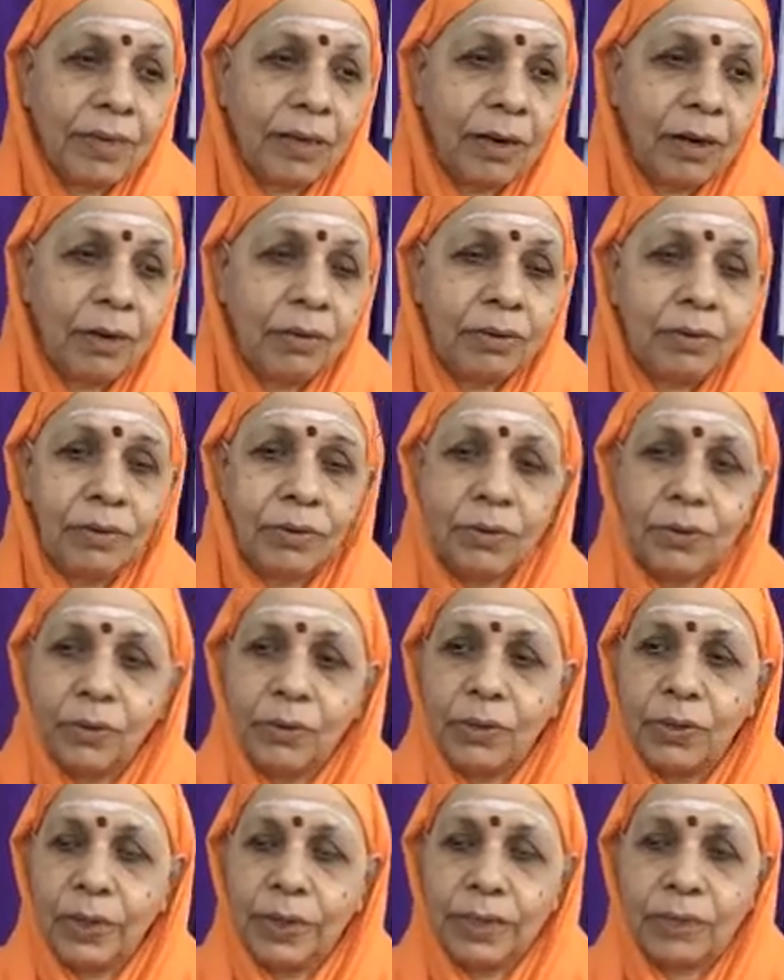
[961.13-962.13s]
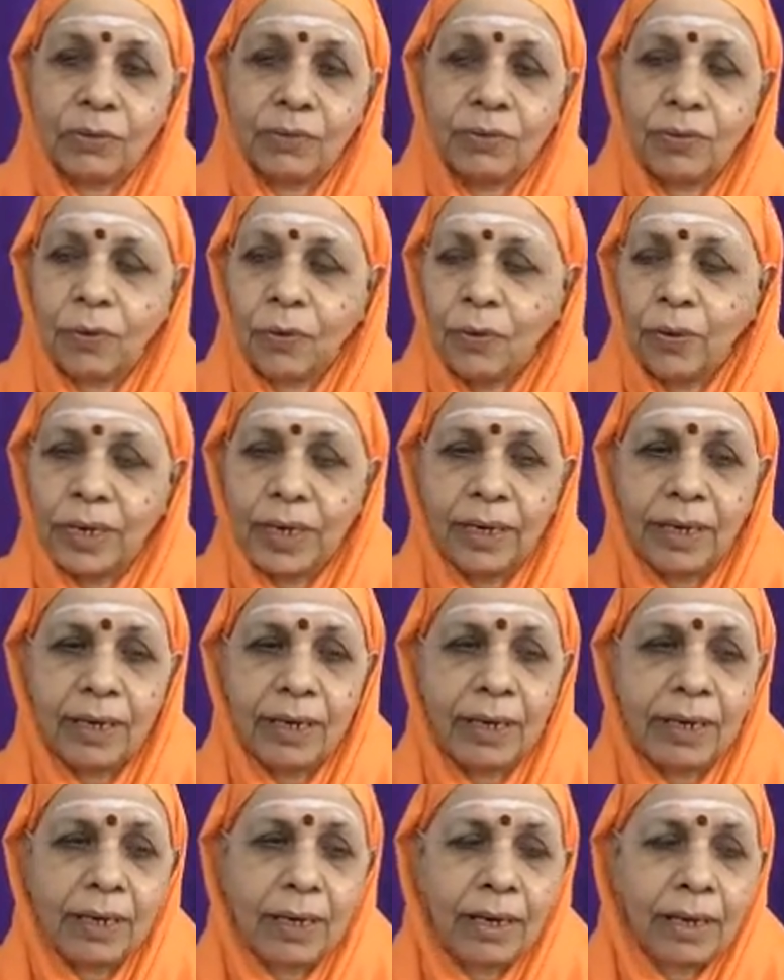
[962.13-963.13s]
also, it is
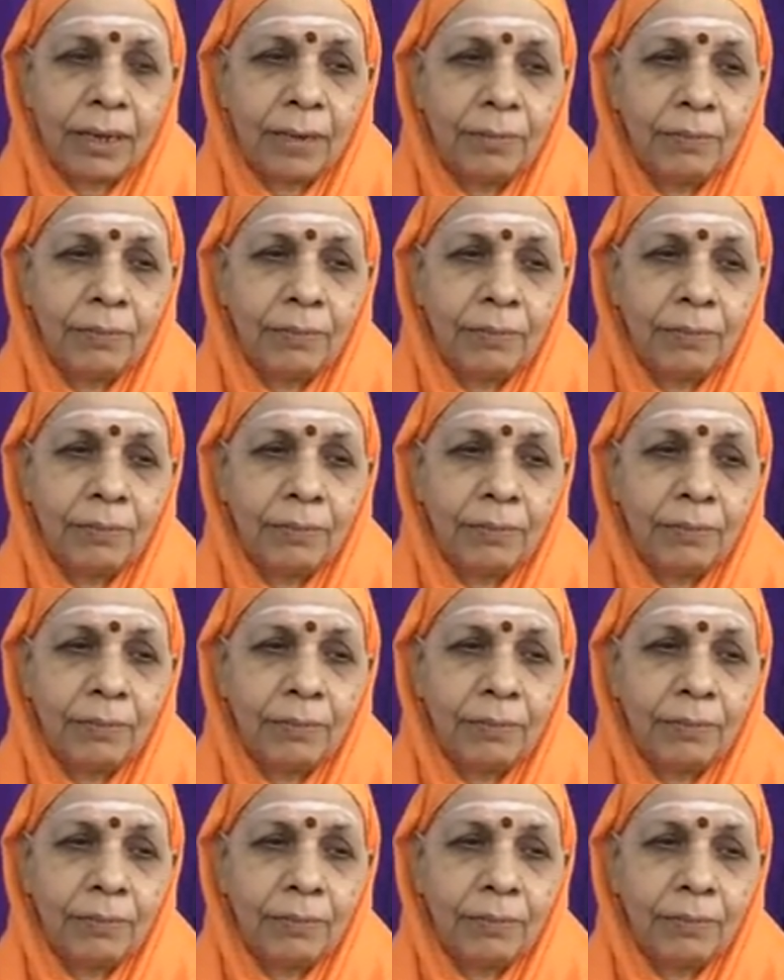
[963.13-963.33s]
flowing,